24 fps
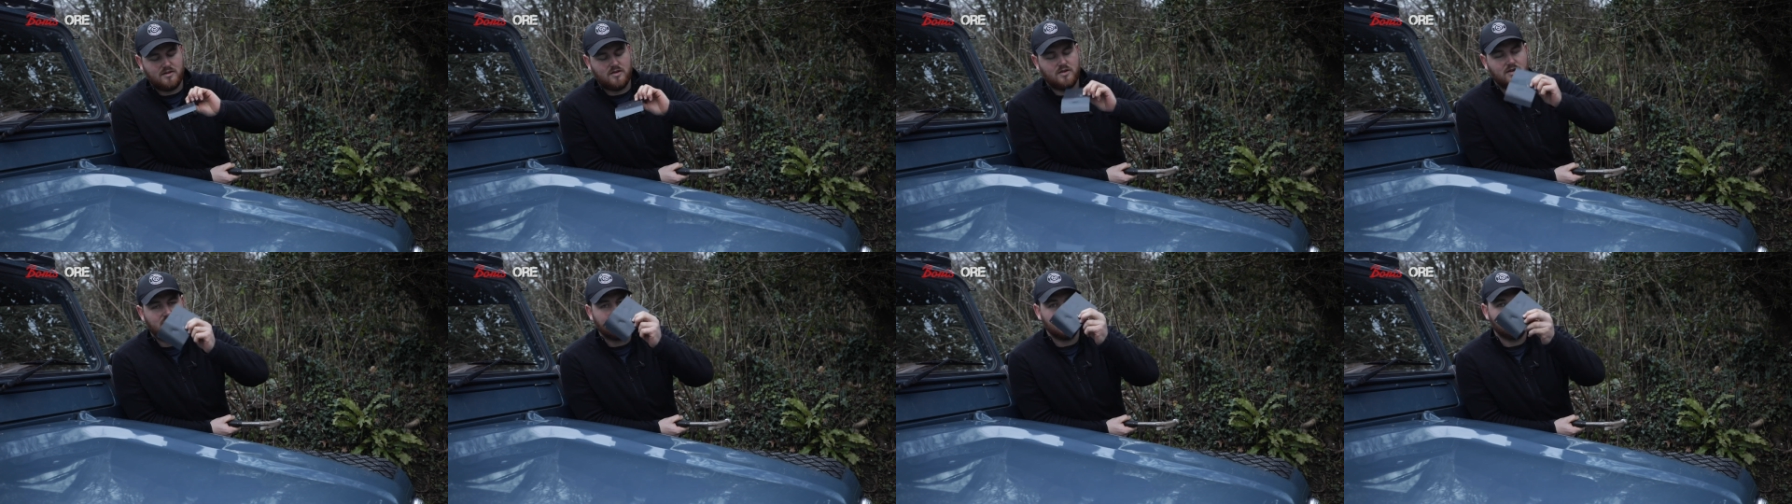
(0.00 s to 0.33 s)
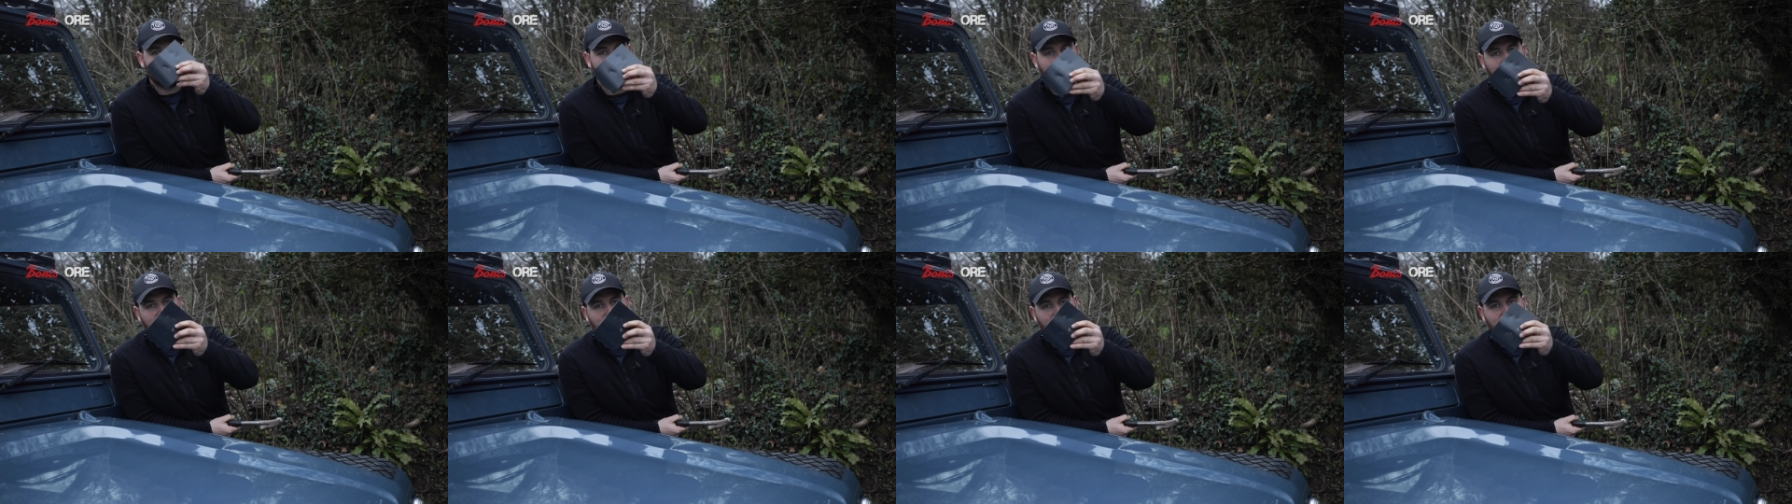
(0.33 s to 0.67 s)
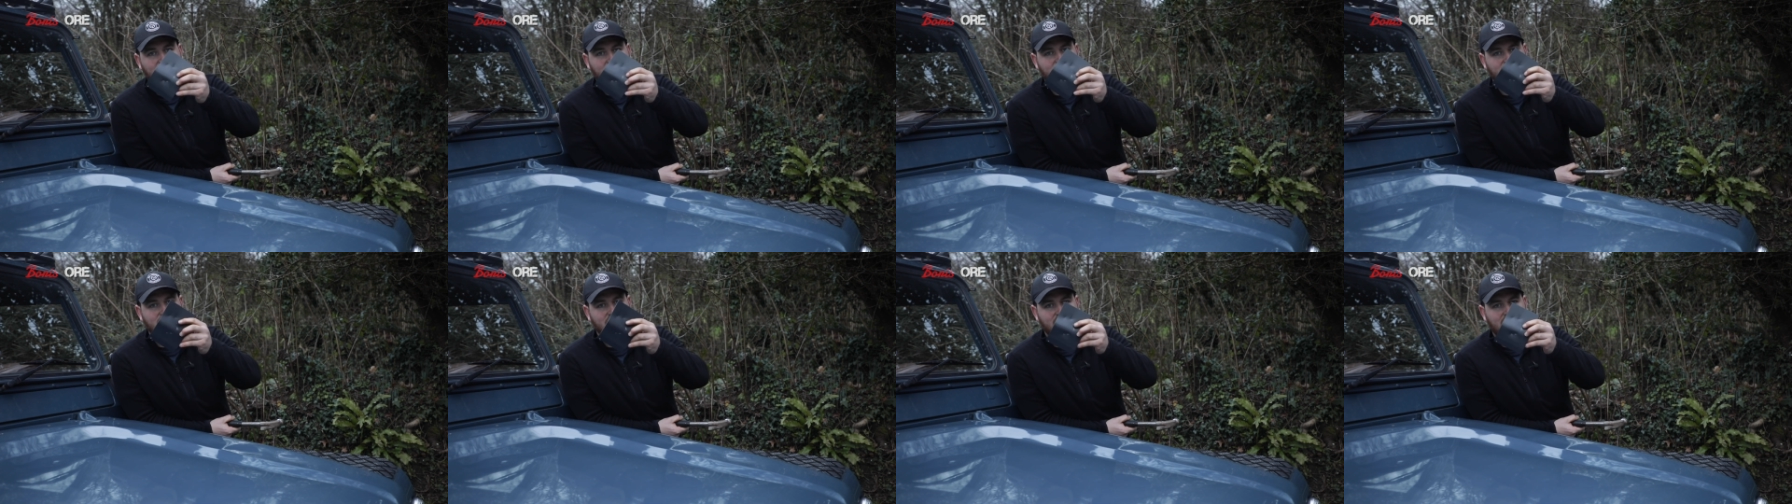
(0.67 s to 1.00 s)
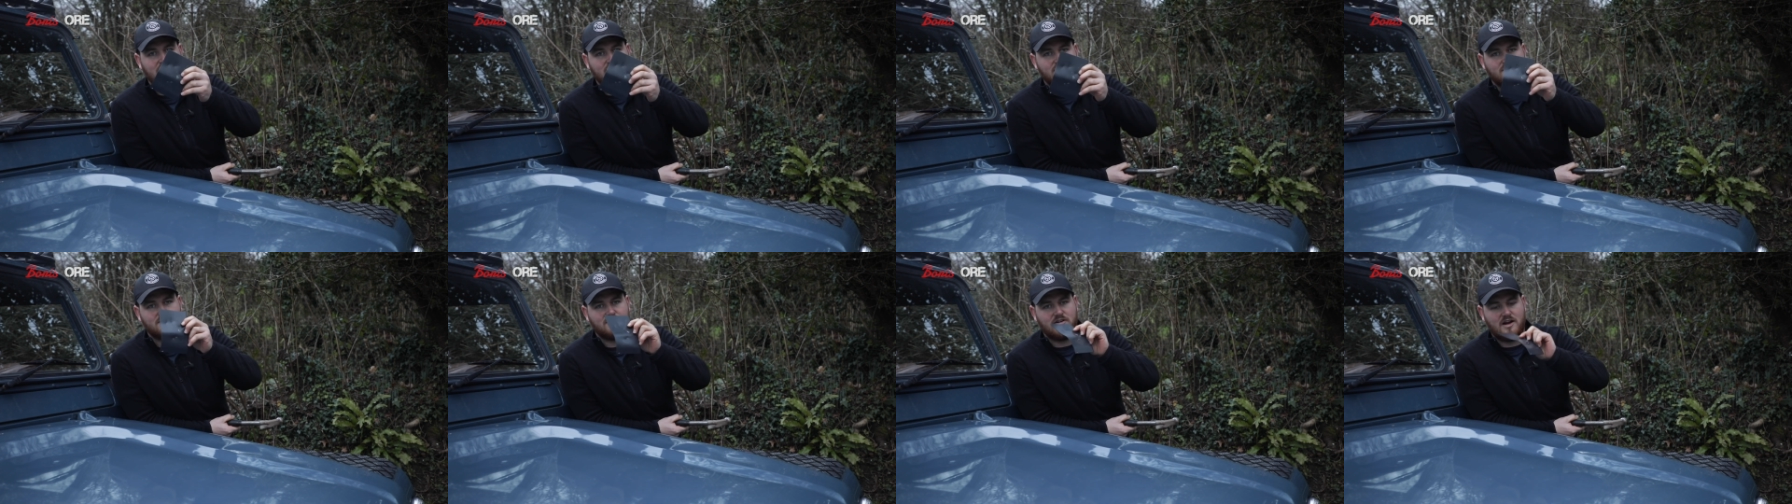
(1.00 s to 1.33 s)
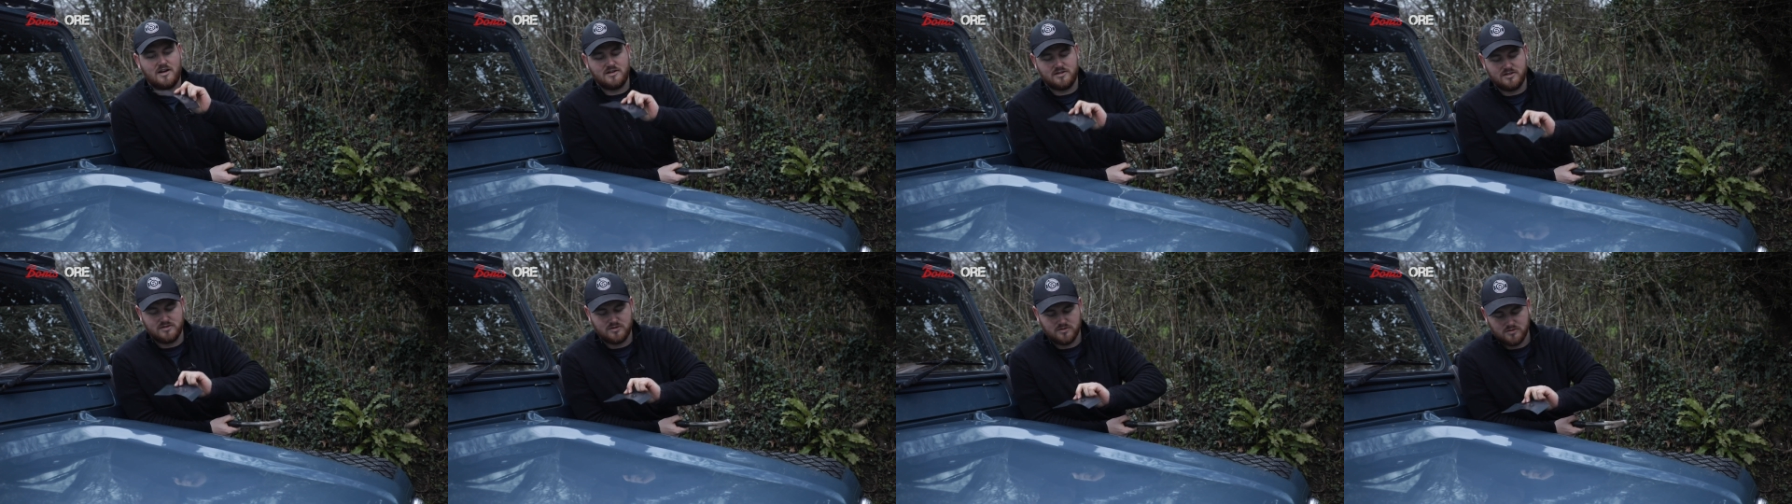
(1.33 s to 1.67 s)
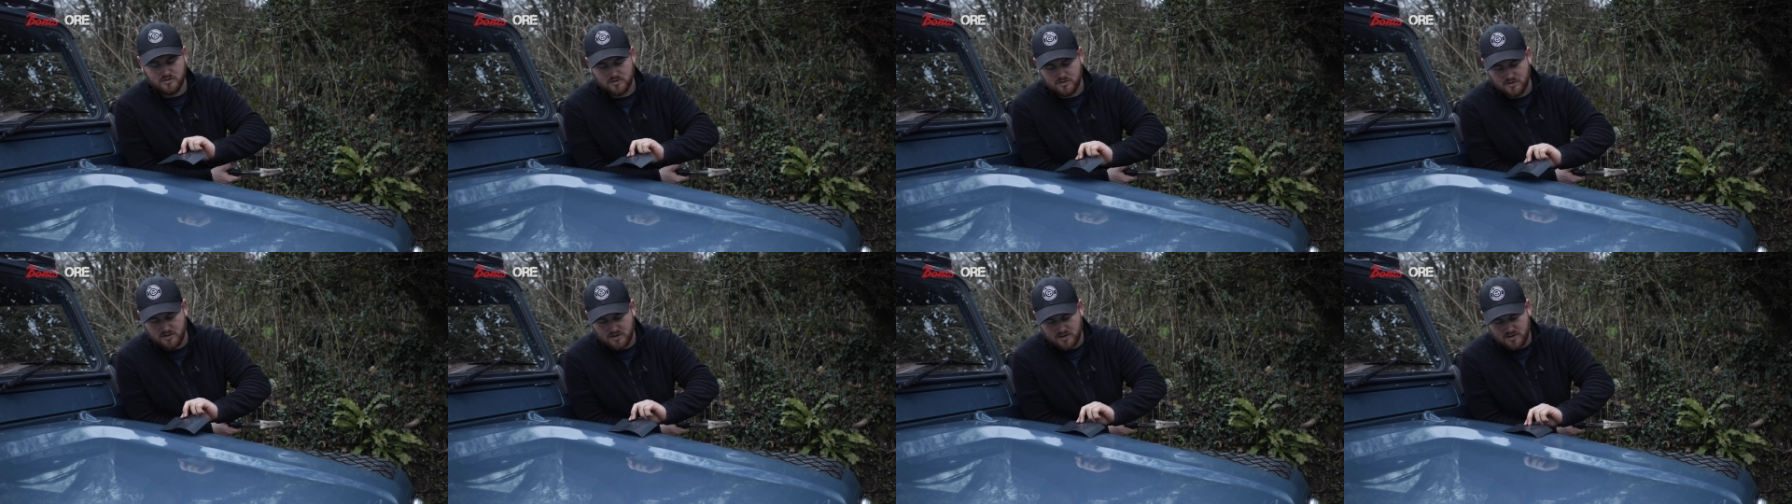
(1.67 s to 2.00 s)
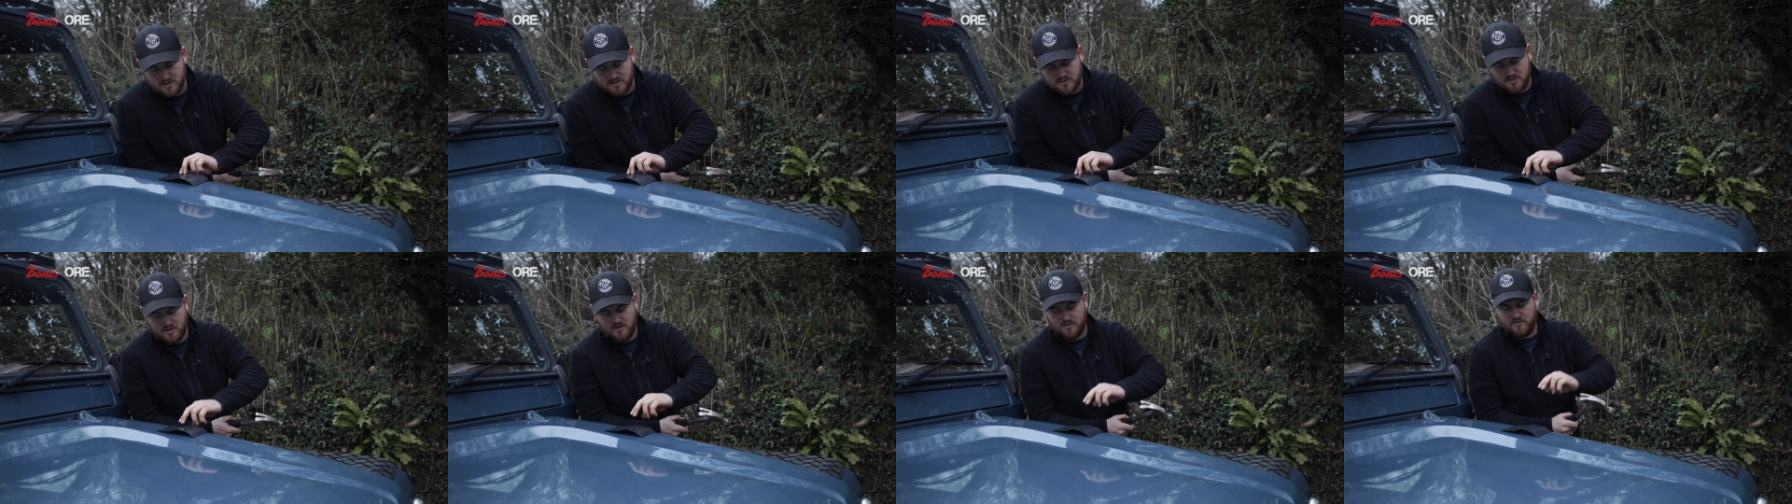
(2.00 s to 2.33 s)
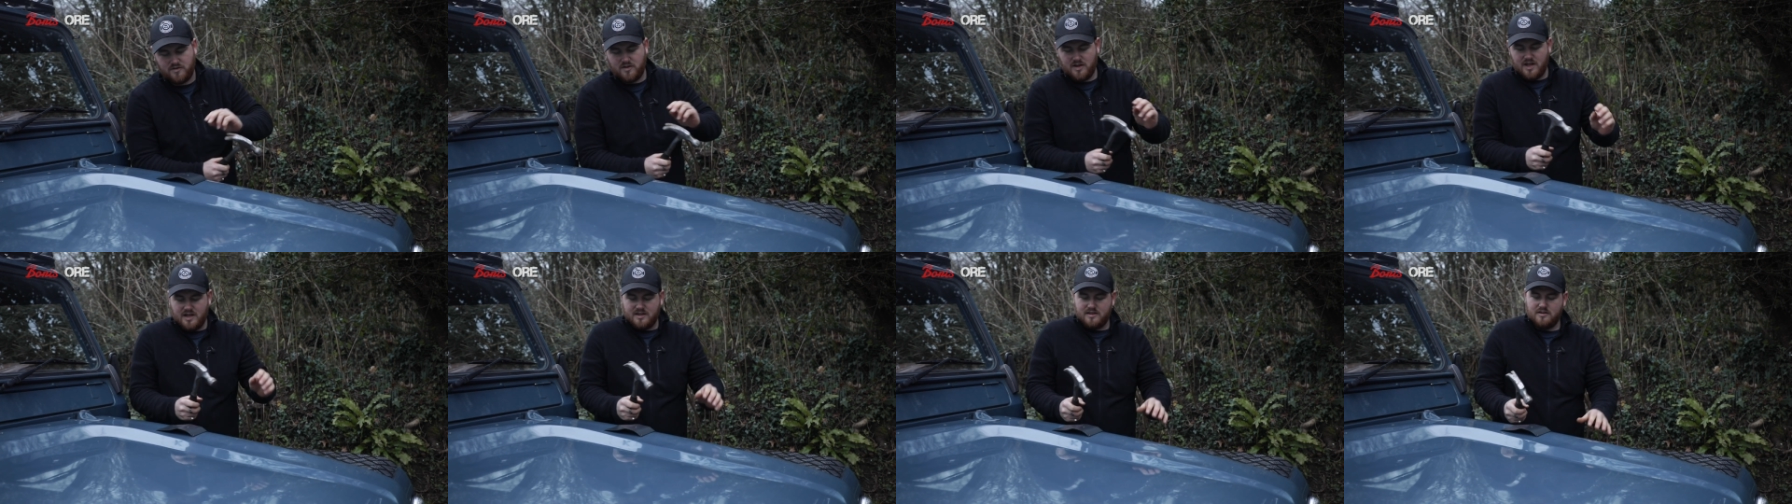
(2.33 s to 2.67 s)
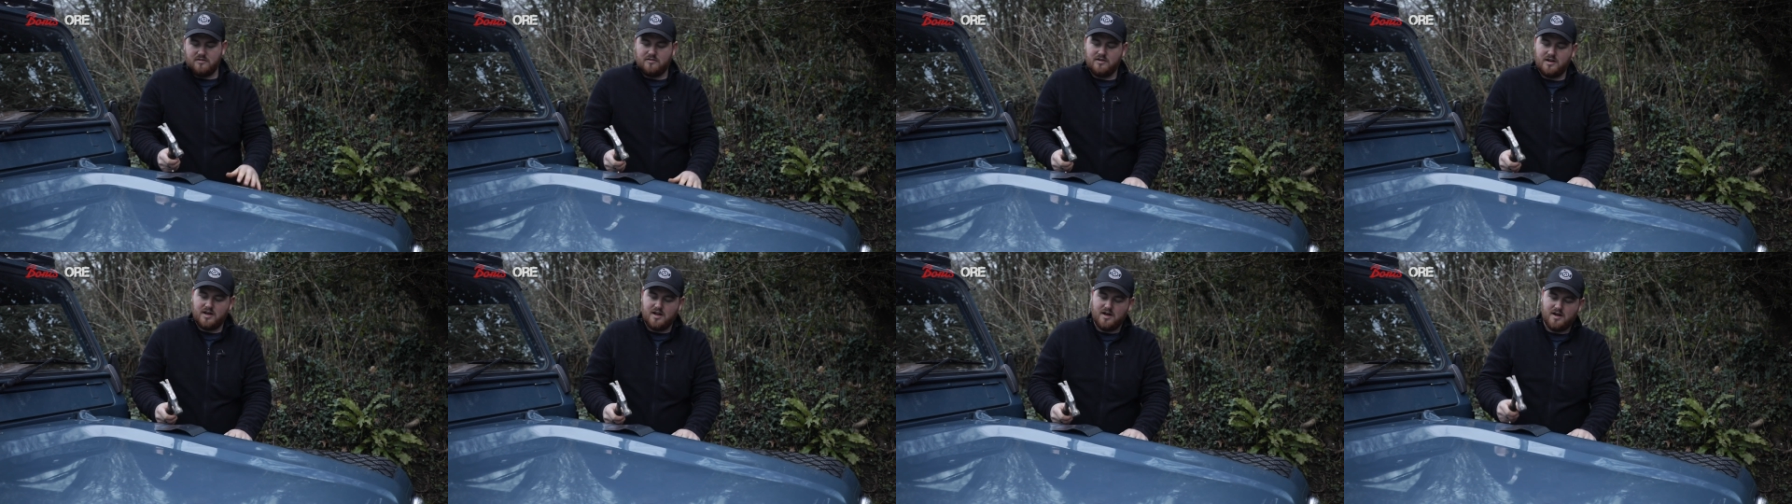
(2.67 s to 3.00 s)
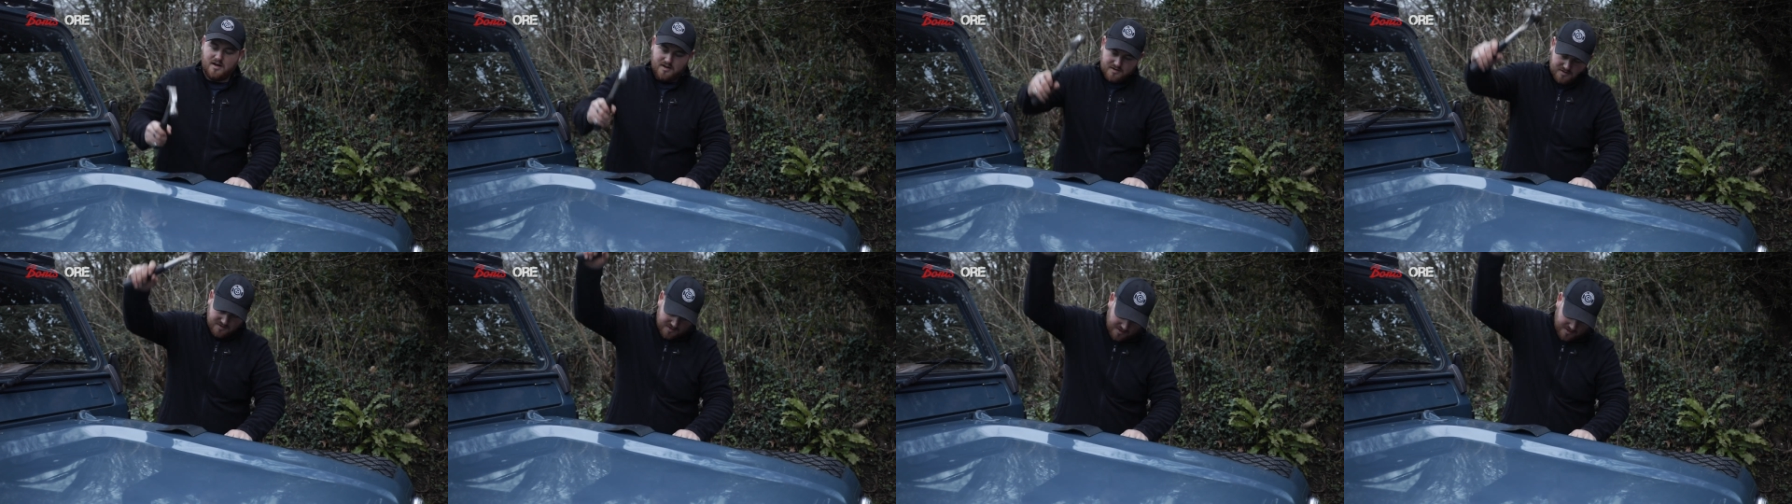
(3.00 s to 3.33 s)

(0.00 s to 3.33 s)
you can see it doesn't get scratched at all. So if you hit it really hard,